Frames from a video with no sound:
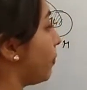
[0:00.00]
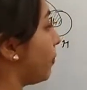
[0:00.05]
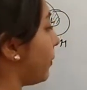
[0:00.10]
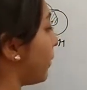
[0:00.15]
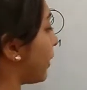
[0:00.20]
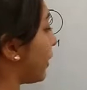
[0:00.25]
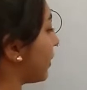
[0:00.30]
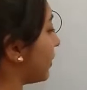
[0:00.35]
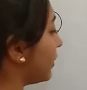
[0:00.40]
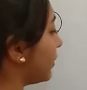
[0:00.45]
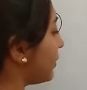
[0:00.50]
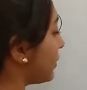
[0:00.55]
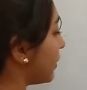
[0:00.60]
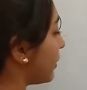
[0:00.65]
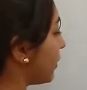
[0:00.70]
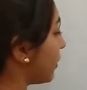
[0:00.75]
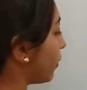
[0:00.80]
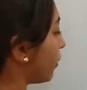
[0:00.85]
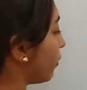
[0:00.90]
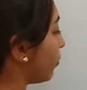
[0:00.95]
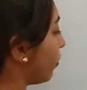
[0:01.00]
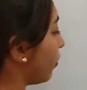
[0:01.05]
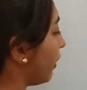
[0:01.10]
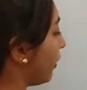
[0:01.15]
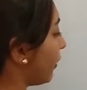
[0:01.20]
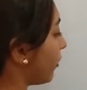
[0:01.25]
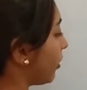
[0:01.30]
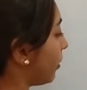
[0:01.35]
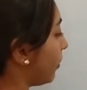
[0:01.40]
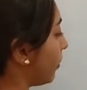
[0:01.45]
pairs will
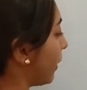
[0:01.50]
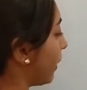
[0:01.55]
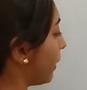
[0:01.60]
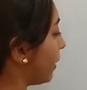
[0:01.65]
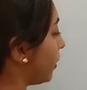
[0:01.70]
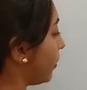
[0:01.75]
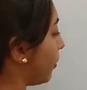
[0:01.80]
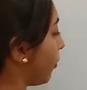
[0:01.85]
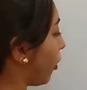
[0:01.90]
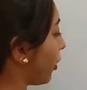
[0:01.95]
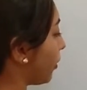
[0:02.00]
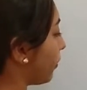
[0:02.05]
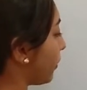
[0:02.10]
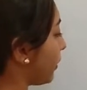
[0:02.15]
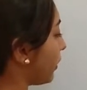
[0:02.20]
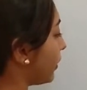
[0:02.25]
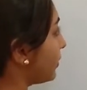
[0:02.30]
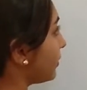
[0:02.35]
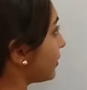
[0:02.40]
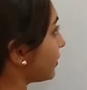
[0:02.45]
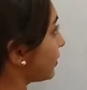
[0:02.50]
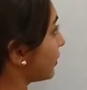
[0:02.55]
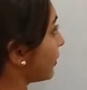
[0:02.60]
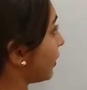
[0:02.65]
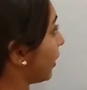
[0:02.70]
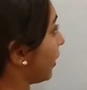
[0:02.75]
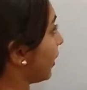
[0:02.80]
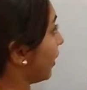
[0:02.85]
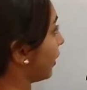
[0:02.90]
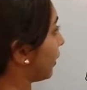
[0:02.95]
repel the bond pairs.
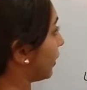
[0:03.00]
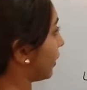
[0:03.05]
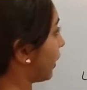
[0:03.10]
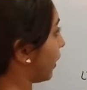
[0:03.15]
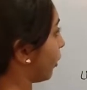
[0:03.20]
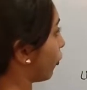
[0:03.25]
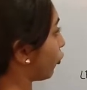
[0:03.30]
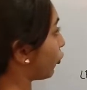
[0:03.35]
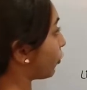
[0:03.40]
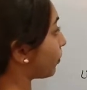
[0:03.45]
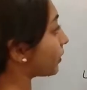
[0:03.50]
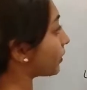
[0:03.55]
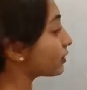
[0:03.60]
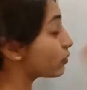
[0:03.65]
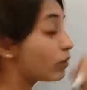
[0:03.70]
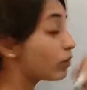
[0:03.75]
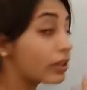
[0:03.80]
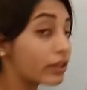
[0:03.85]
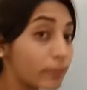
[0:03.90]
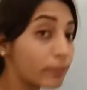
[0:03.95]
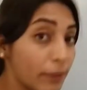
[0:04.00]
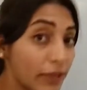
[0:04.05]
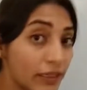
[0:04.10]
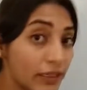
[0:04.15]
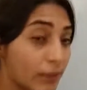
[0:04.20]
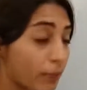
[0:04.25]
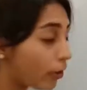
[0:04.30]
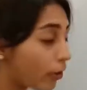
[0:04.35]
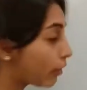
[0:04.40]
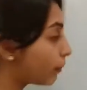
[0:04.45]
The lone pairs will repel the
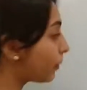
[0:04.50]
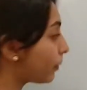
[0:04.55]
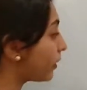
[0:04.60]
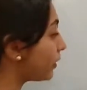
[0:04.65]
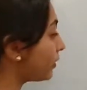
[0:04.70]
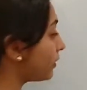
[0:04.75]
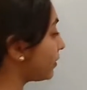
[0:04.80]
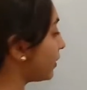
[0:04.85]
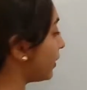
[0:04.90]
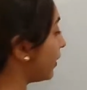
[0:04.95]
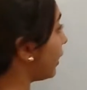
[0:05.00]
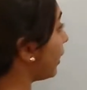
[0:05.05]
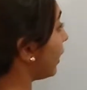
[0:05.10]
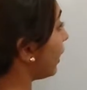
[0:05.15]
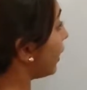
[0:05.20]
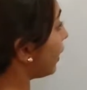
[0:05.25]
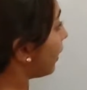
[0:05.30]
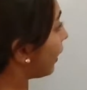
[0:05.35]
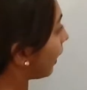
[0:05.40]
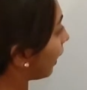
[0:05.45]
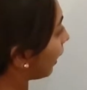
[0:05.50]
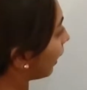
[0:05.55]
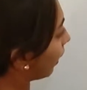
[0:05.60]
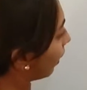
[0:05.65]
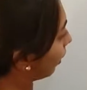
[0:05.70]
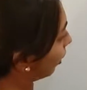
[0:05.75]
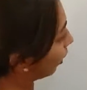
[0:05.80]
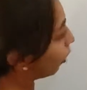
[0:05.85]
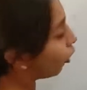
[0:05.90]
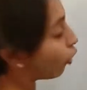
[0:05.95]
bond pairs.
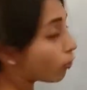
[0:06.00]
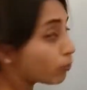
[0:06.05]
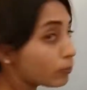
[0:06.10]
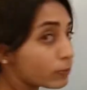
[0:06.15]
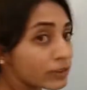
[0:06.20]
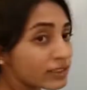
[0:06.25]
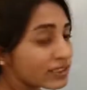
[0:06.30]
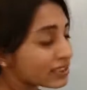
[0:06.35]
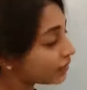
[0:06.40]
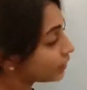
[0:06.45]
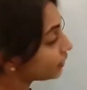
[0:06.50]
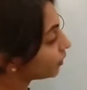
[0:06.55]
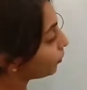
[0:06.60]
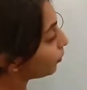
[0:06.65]
Obviously, the